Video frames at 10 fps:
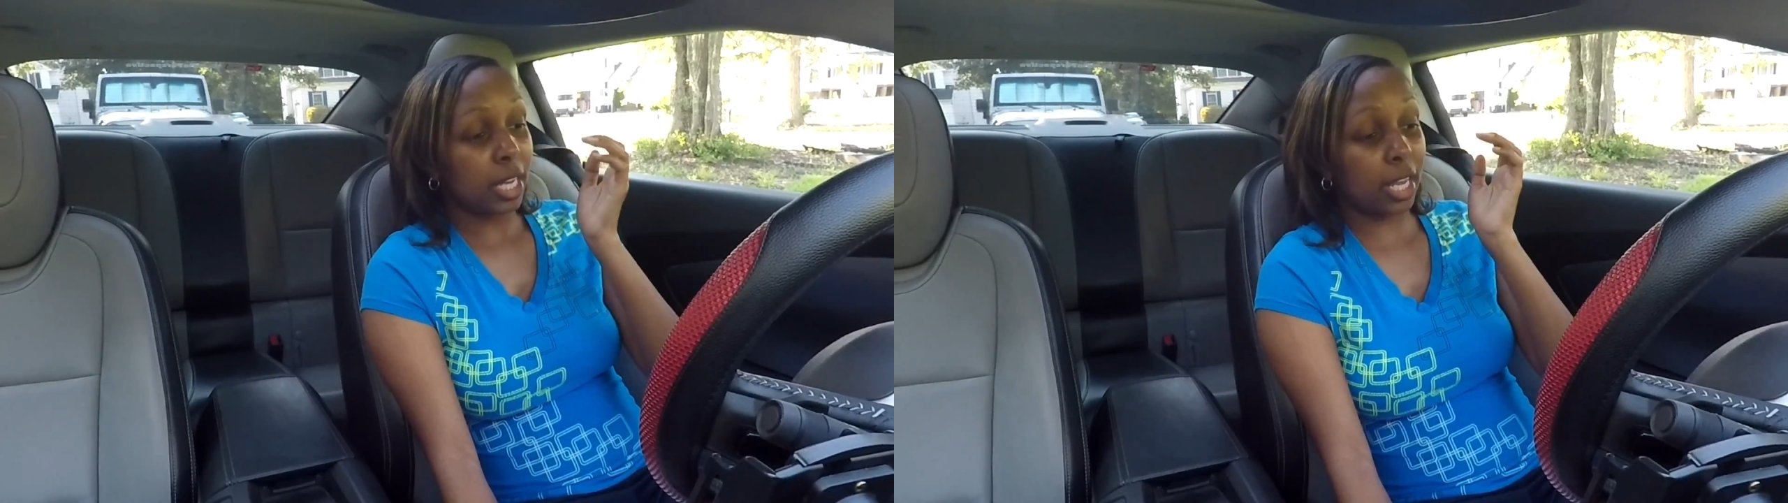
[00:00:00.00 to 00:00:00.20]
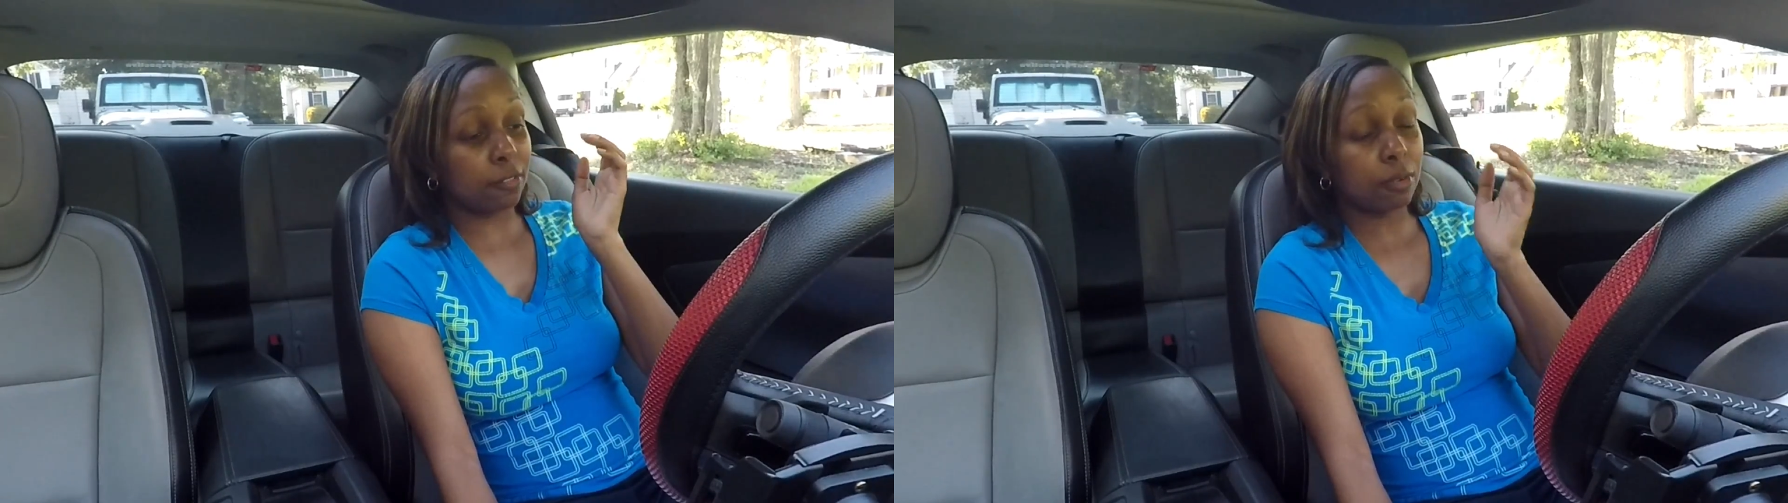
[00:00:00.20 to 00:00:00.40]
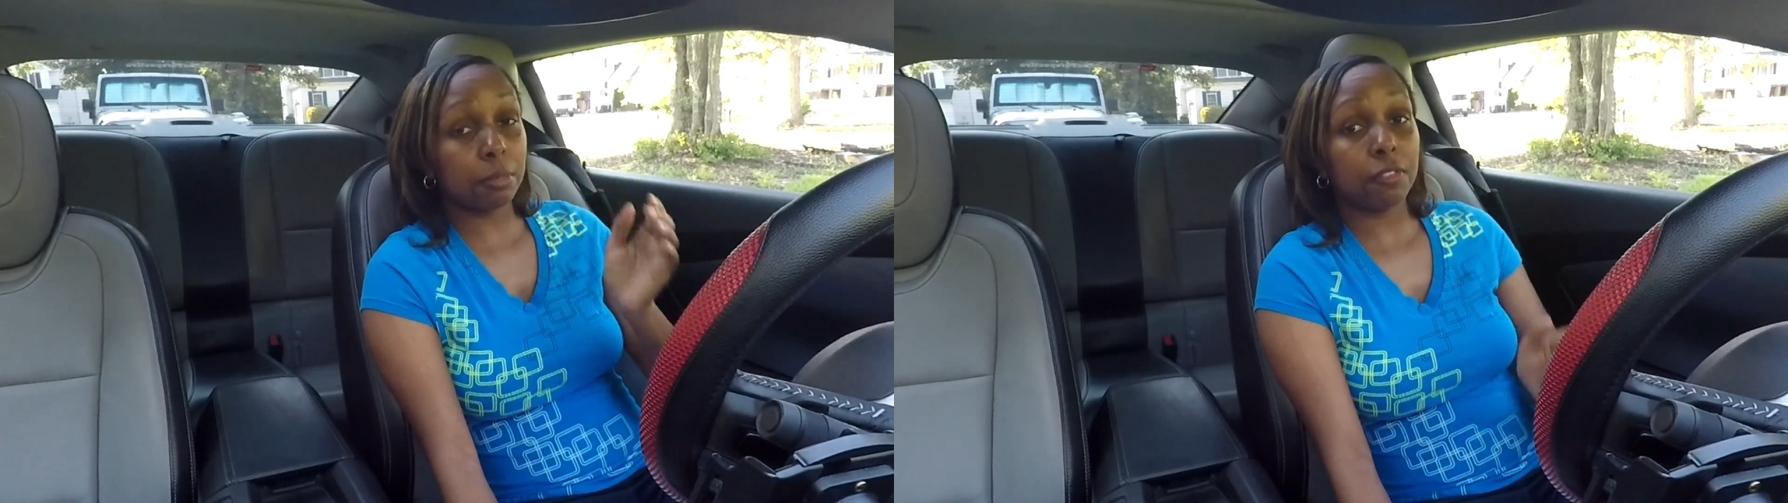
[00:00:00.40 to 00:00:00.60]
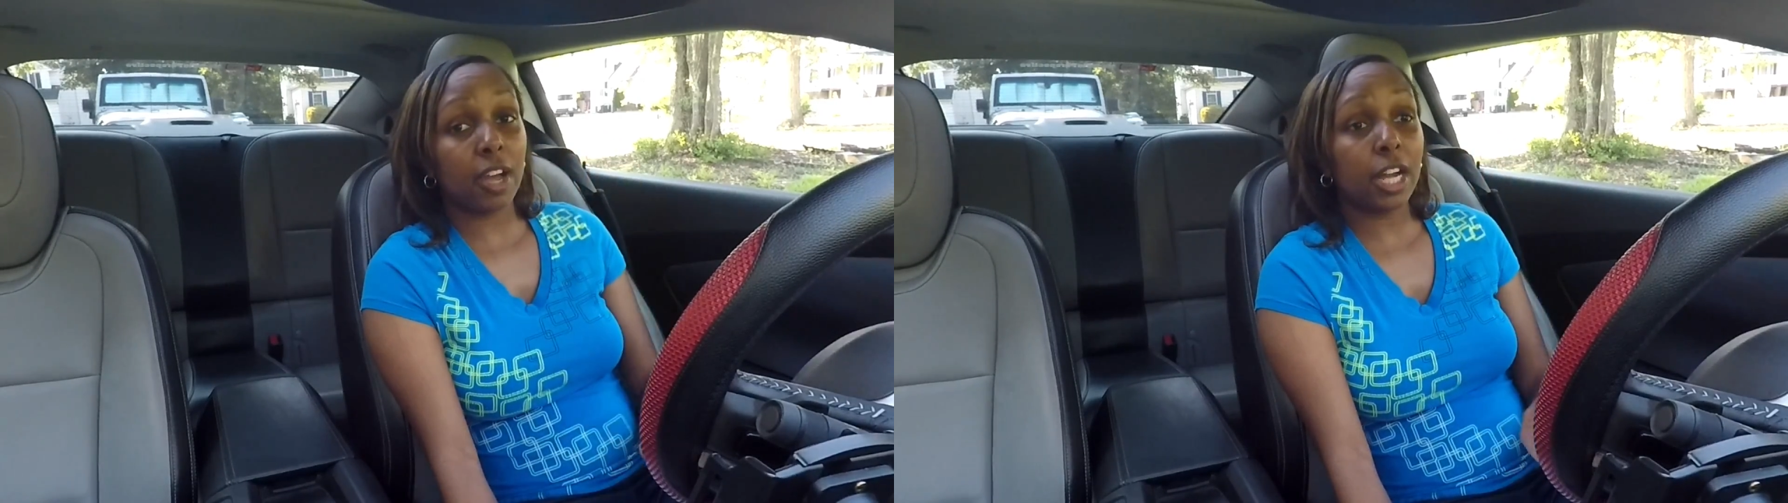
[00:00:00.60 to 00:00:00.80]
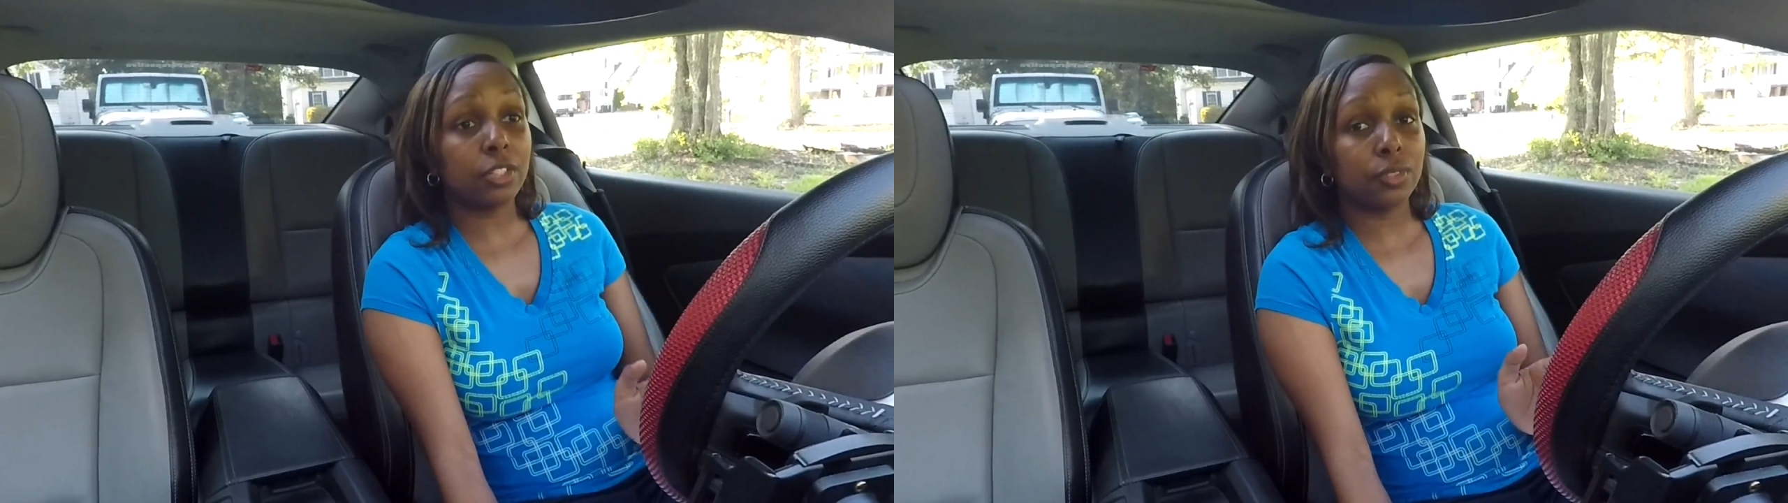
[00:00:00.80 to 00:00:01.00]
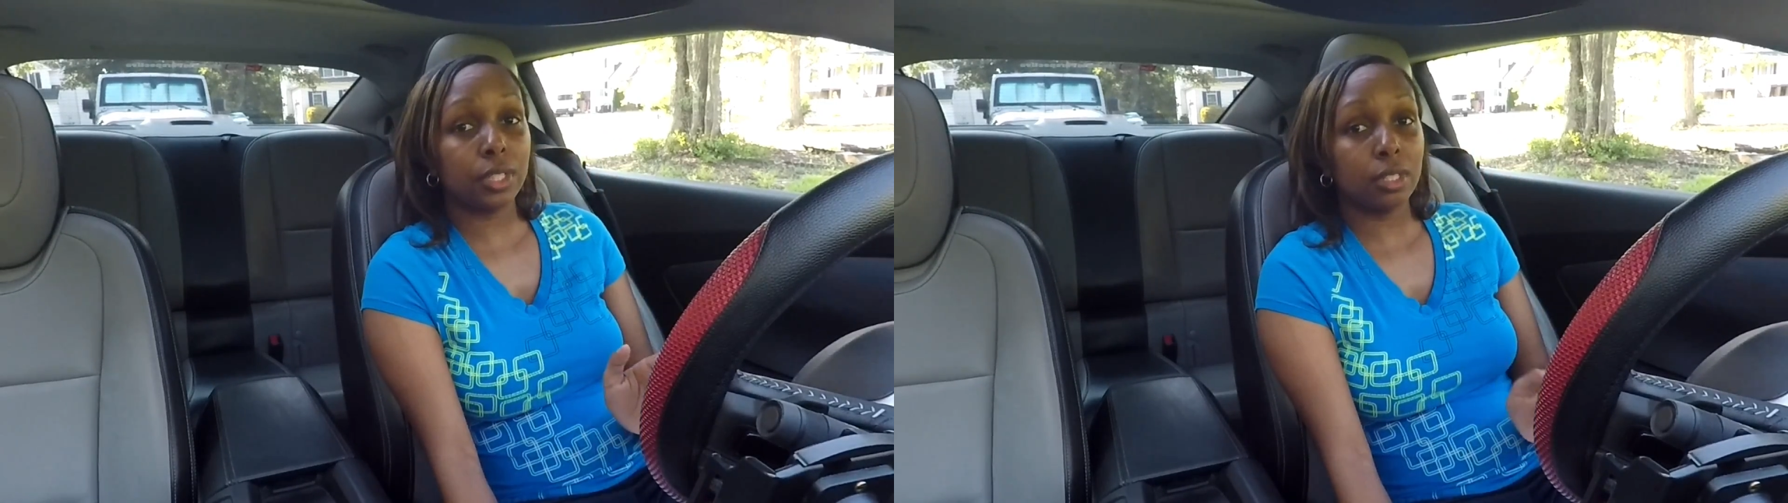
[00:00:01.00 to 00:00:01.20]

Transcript: And from the factory,